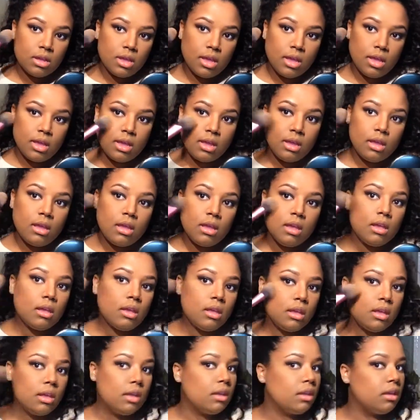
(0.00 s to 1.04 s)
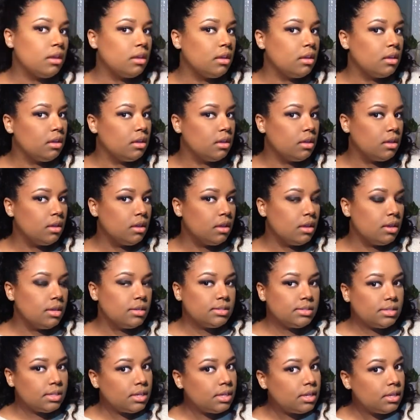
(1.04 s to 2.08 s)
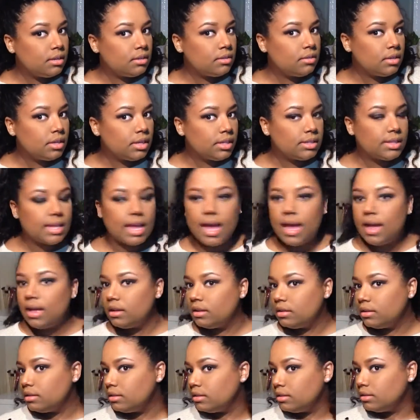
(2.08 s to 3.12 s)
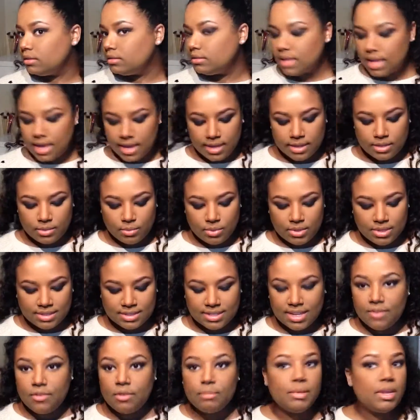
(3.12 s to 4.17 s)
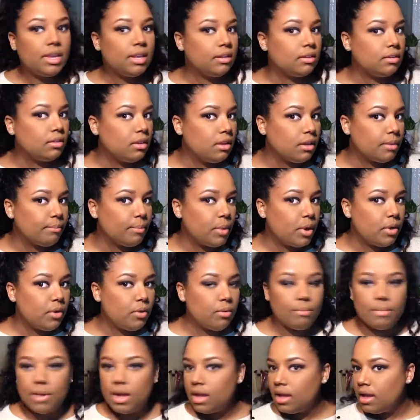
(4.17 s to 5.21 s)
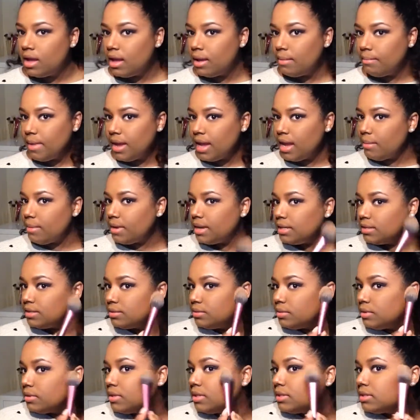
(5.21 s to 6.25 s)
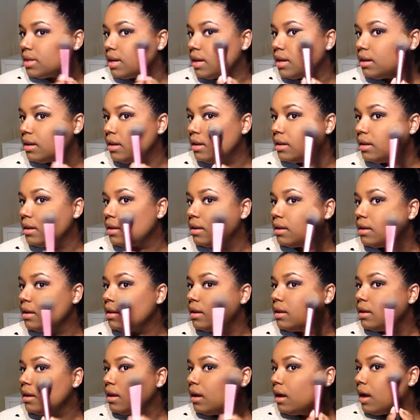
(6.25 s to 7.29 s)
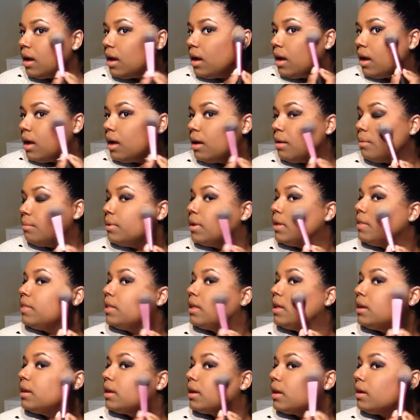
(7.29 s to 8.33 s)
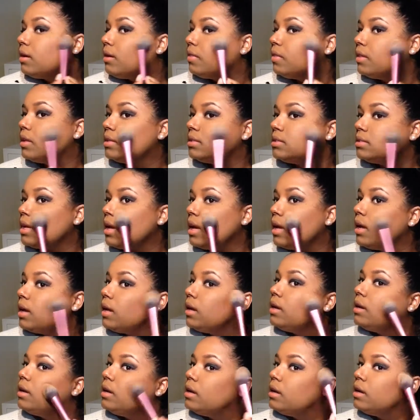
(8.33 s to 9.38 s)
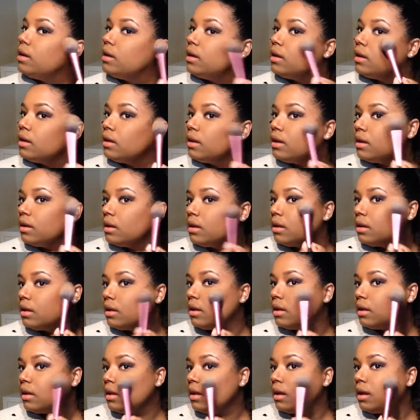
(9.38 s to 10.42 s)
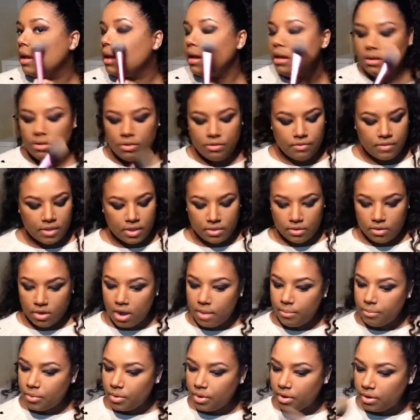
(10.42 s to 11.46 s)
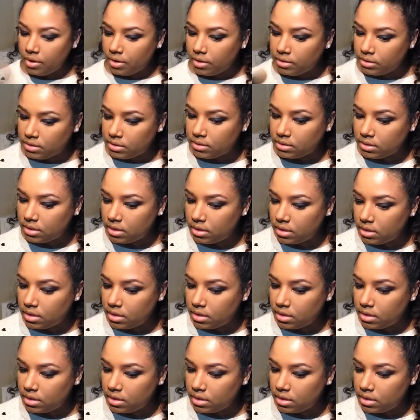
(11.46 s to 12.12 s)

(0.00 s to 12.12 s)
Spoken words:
Okay. See, look at that. That is what it's giving me. Look, boom. Bam, I need to do it on this side. And then again on this side. And you feather upwards.